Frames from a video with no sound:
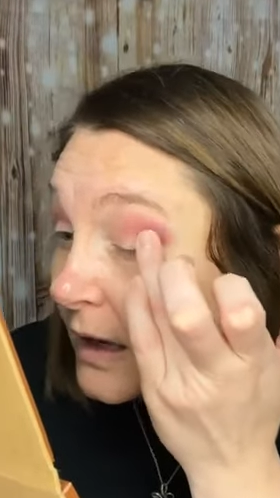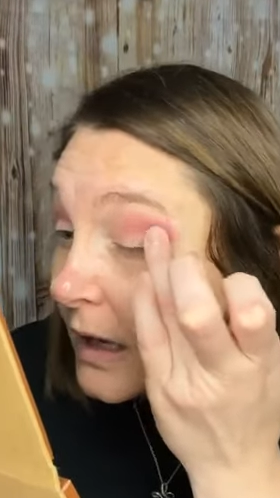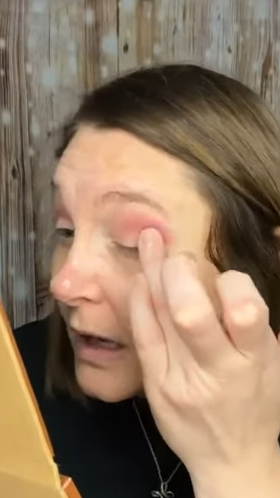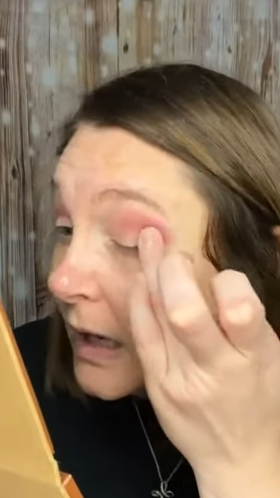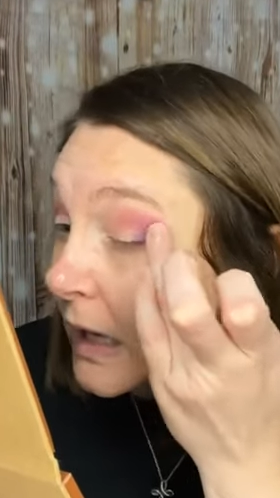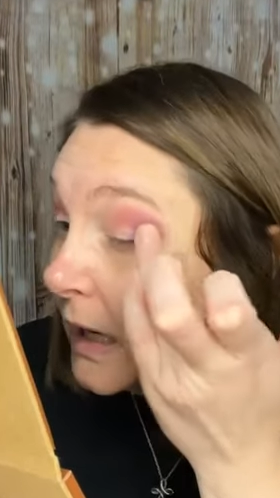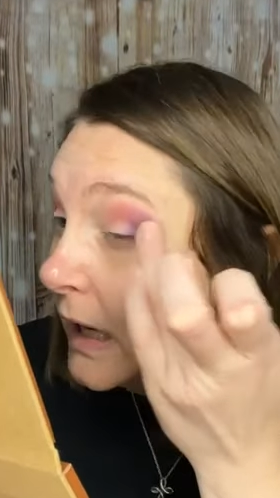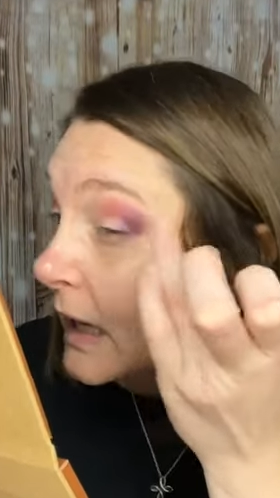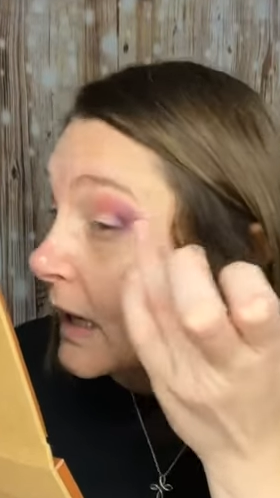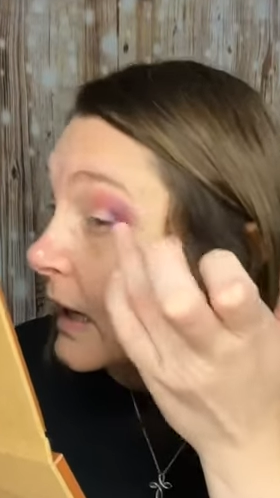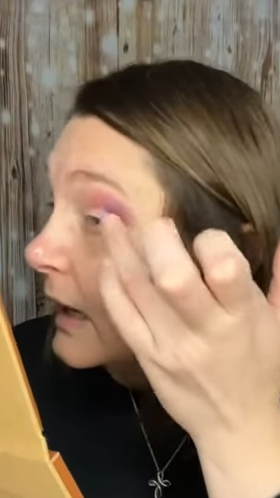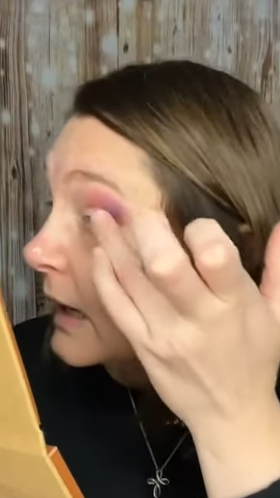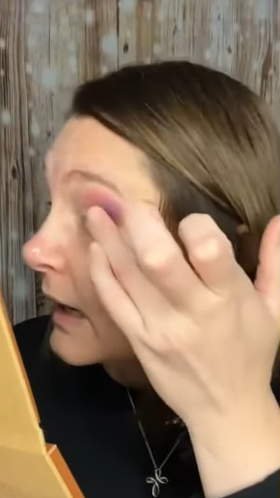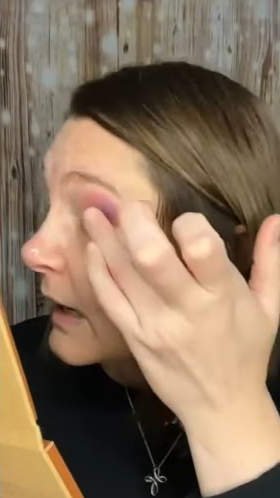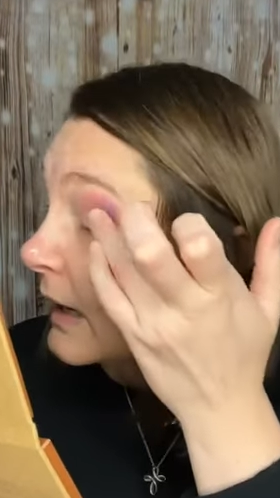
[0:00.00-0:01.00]
And I
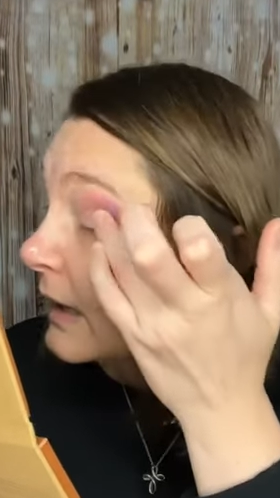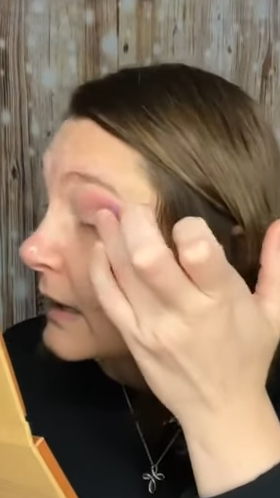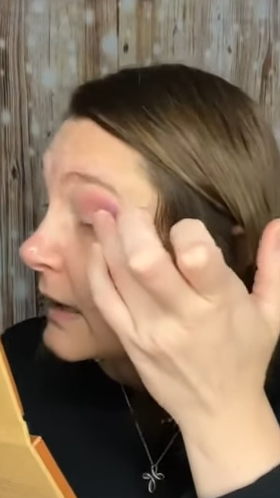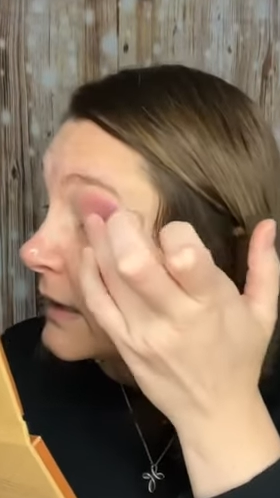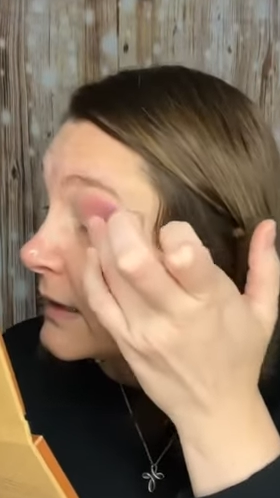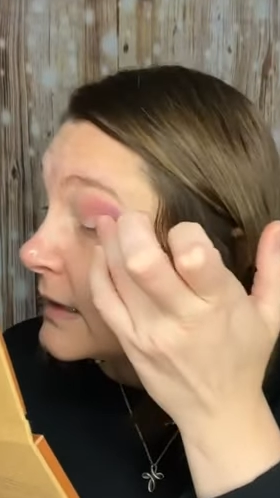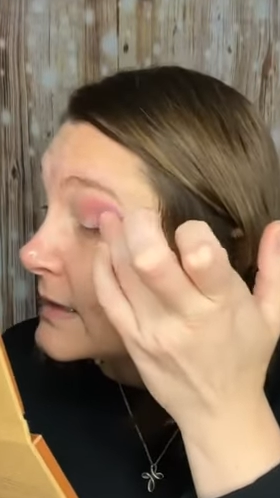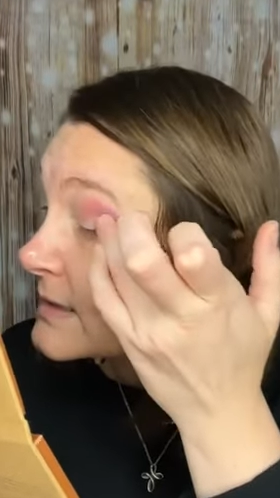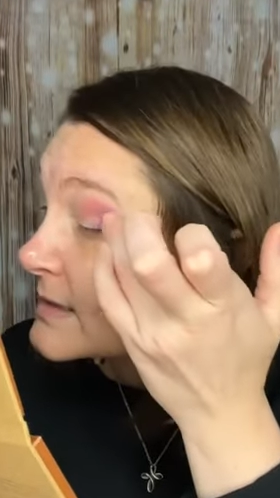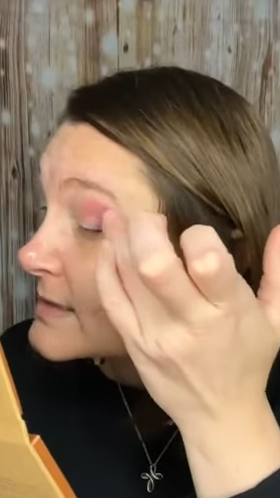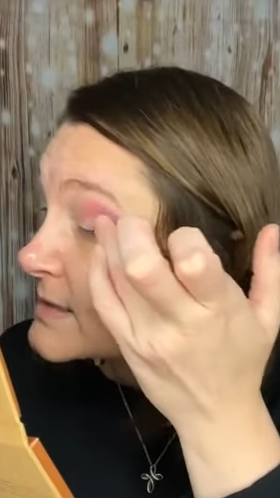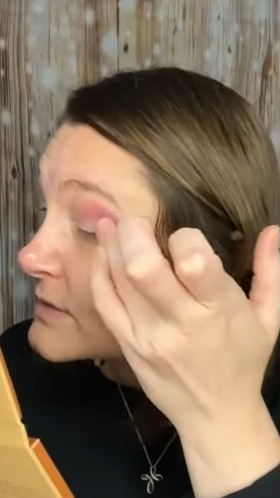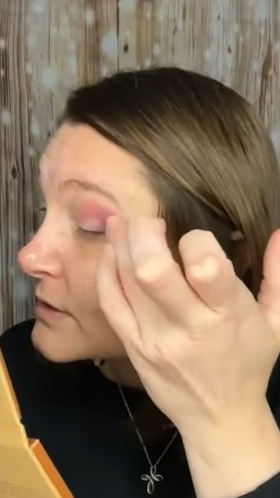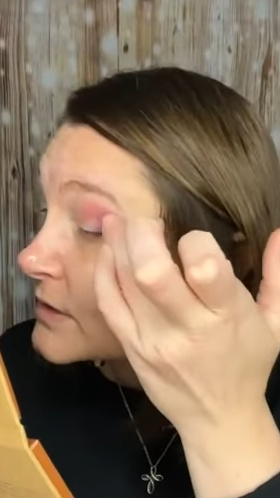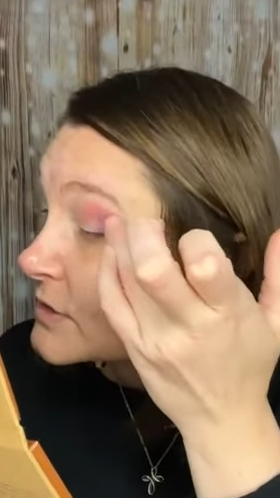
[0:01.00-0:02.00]
need to start trying
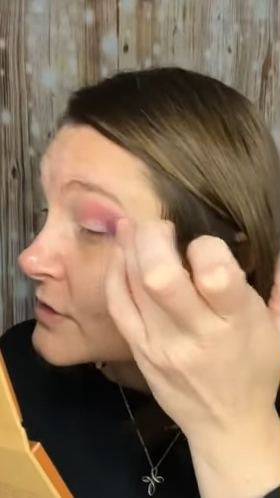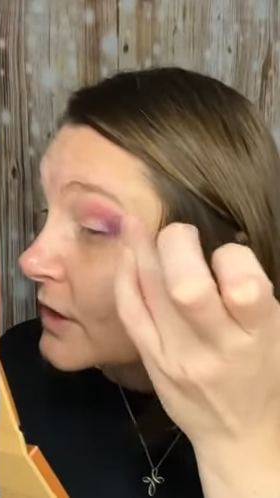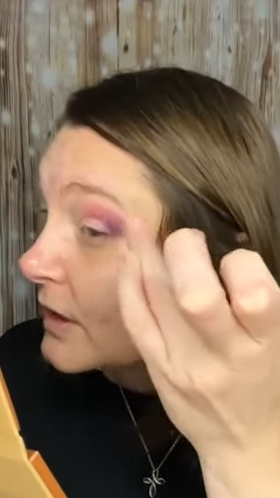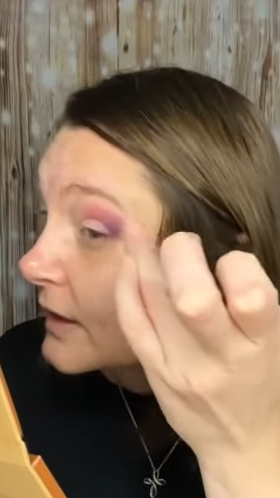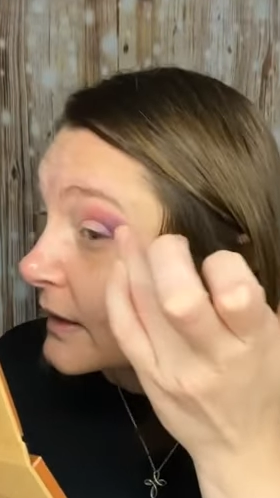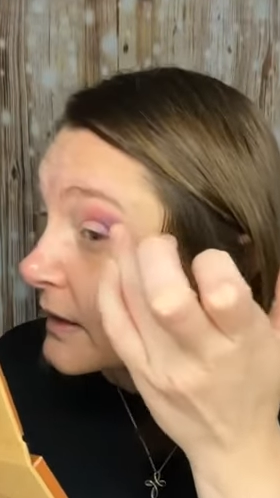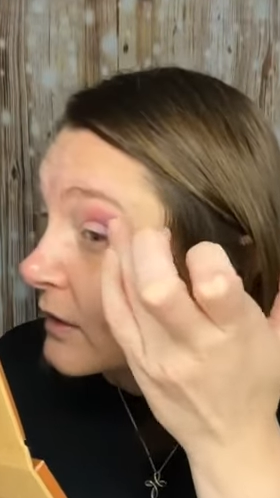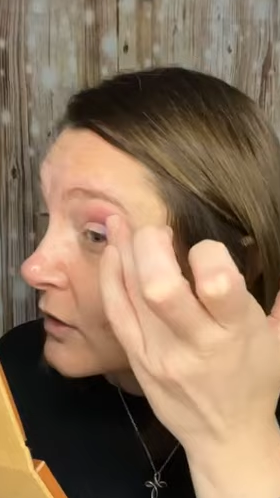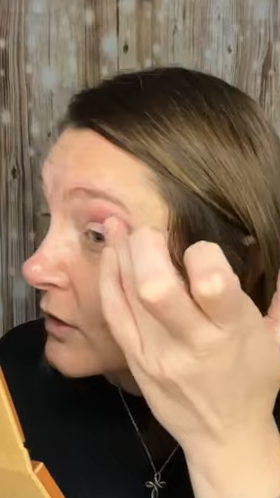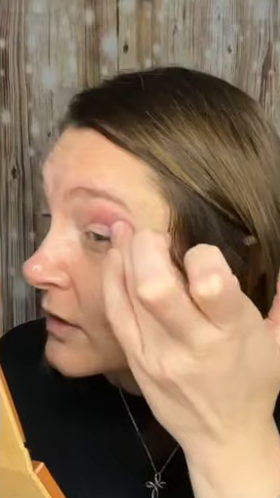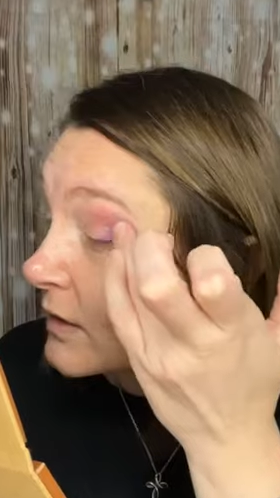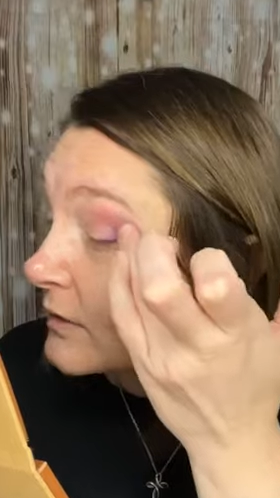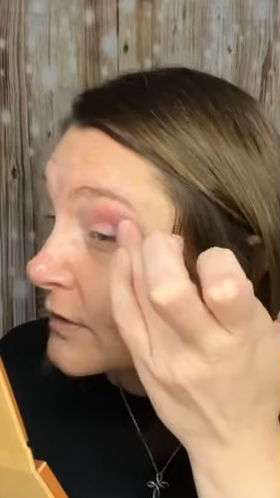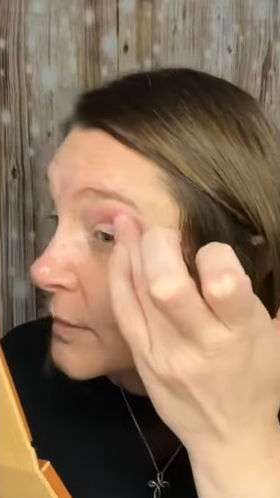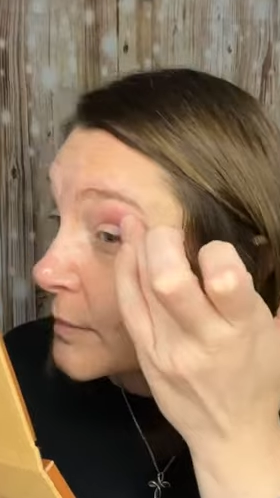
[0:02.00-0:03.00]
all of them because I
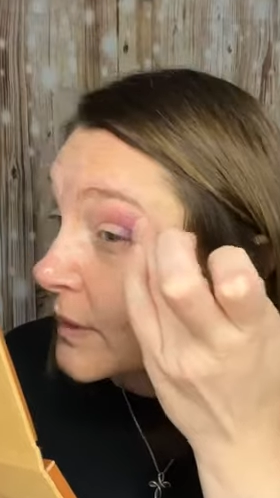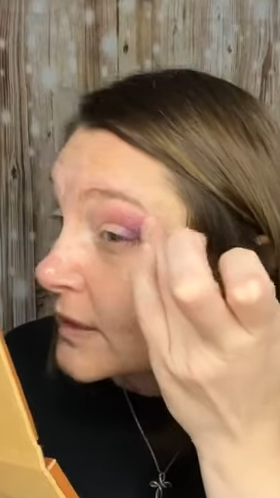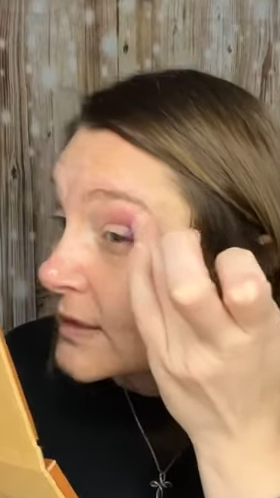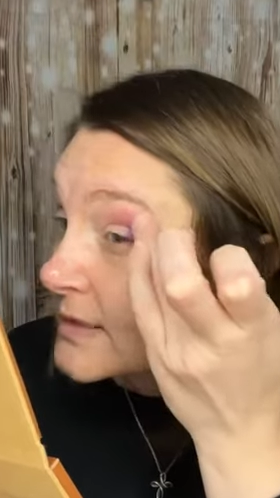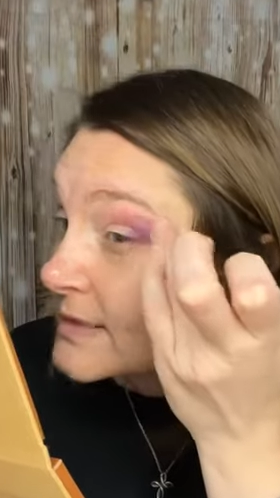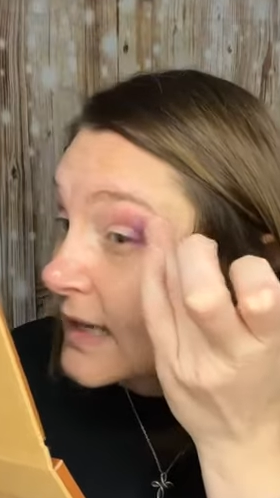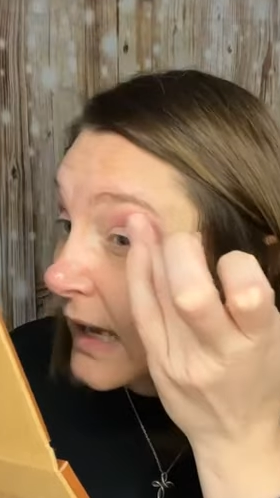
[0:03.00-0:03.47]
have them.